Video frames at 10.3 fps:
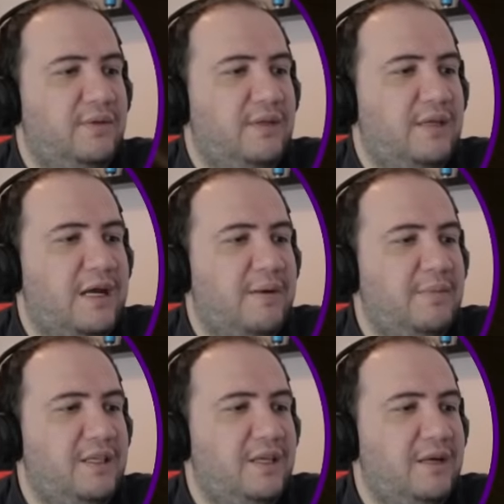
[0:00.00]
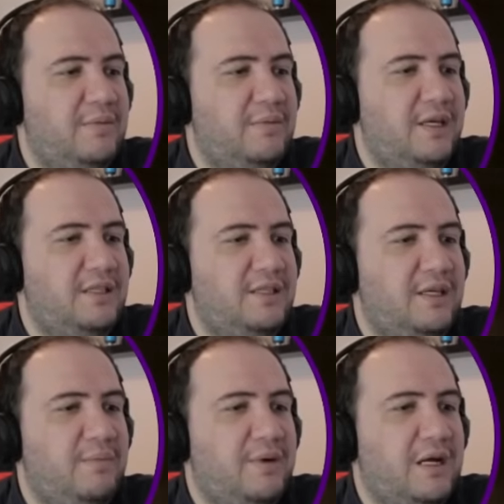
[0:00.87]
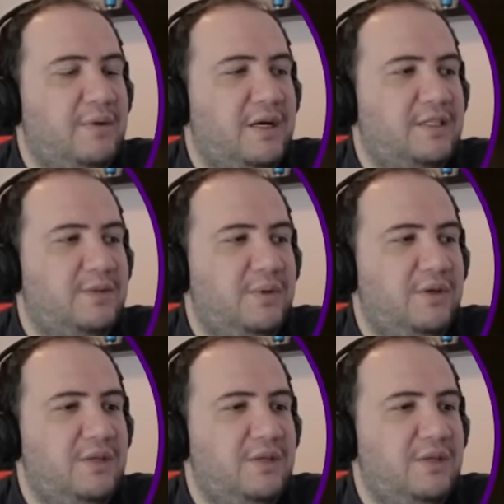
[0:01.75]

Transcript: Amitabh hitting Prabhas, but you can